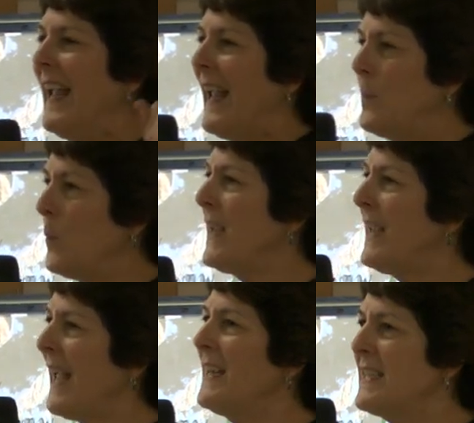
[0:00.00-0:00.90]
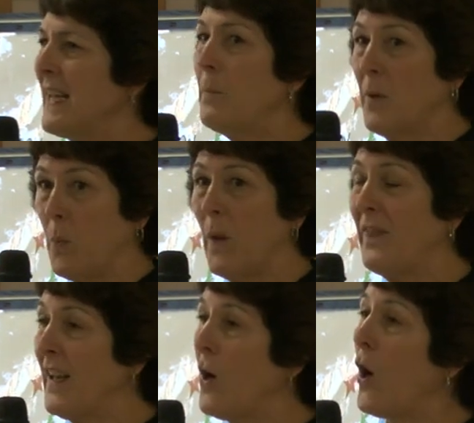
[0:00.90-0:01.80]
And we ended up with
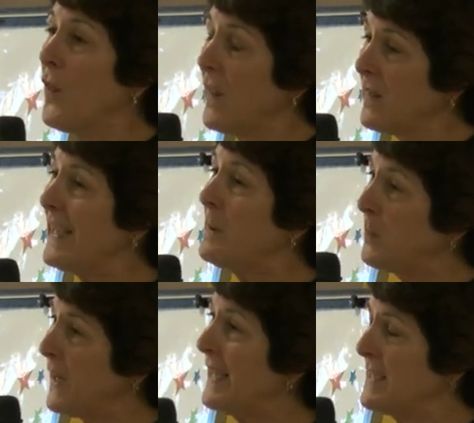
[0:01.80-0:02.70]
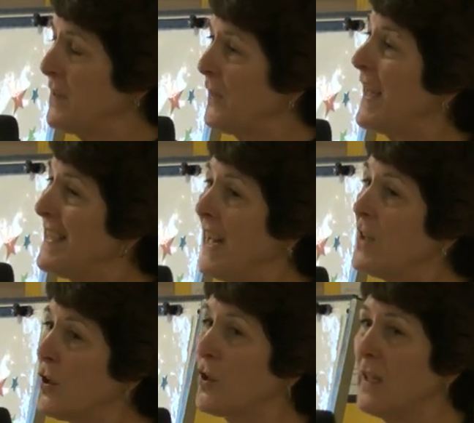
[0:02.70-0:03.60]
what they call the lead plaintiff, a
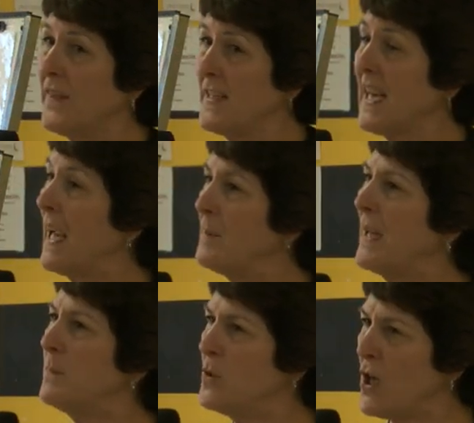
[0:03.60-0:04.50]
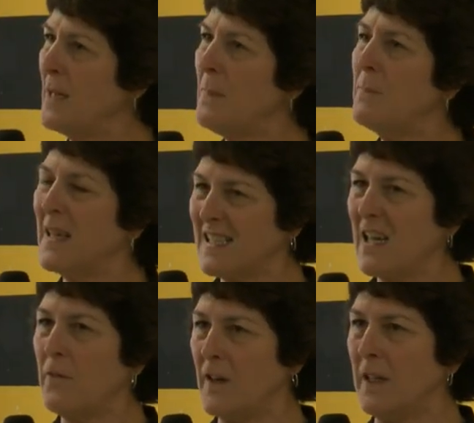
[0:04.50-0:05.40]
young girl at the time named Jamie
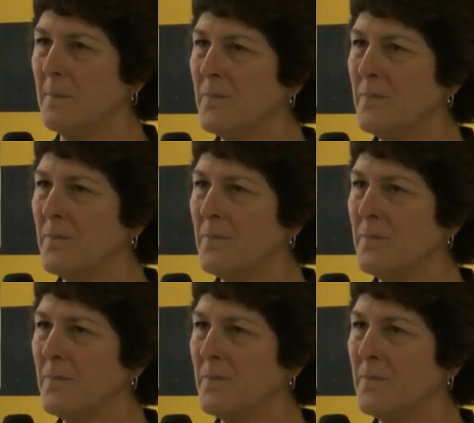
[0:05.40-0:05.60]
McDuffy.